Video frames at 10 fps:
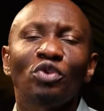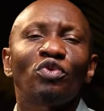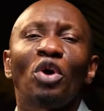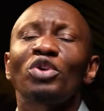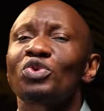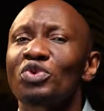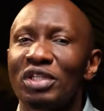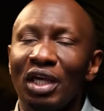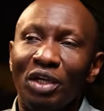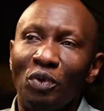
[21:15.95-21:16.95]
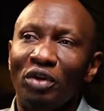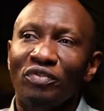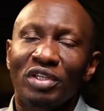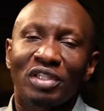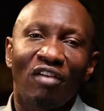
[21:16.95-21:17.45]
You've gone to, say, one
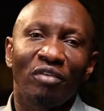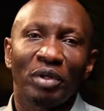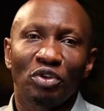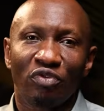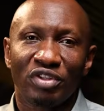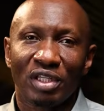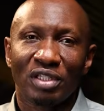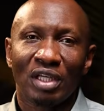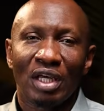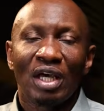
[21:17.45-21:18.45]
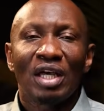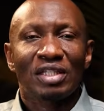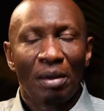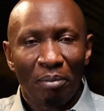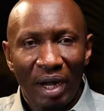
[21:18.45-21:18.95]
of these government offices,
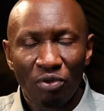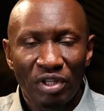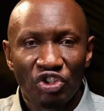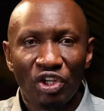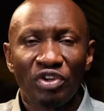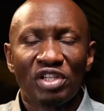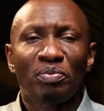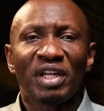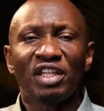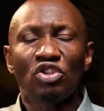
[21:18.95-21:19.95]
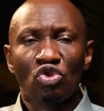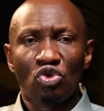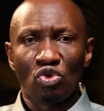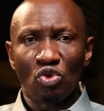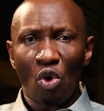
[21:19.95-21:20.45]
some man with a generous belly is
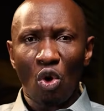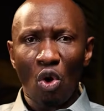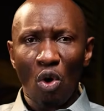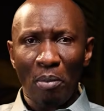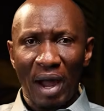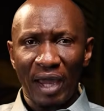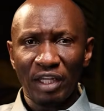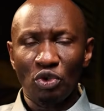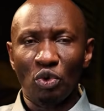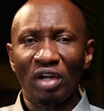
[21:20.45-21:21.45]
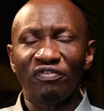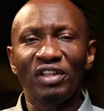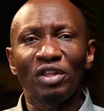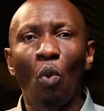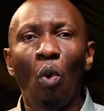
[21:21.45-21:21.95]
so behind you, you can
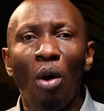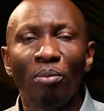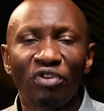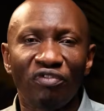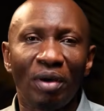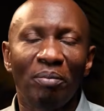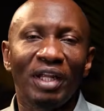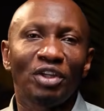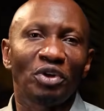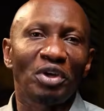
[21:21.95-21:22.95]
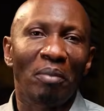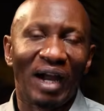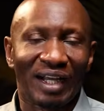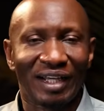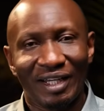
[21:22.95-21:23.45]
feel the warmth of their belly on your
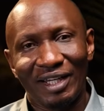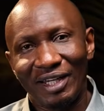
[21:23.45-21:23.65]
back.